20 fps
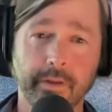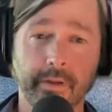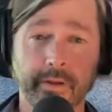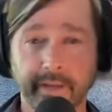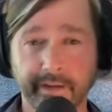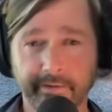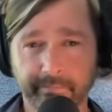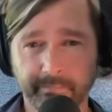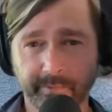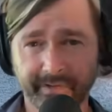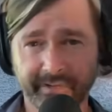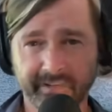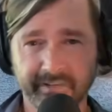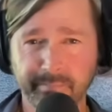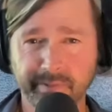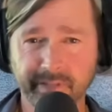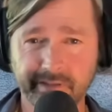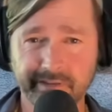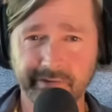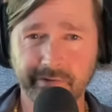If we
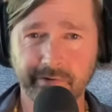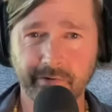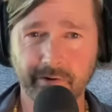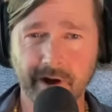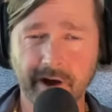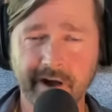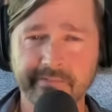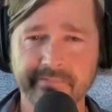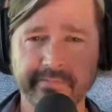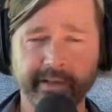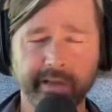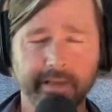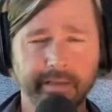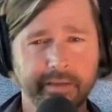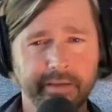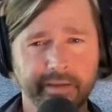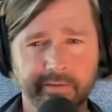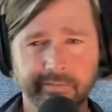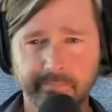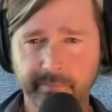splinter off,
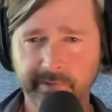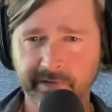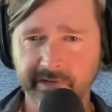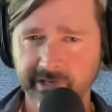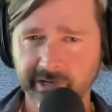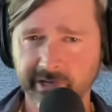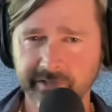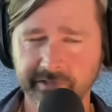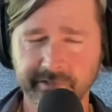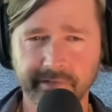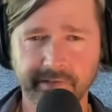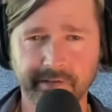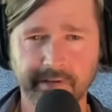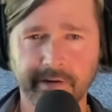if we just,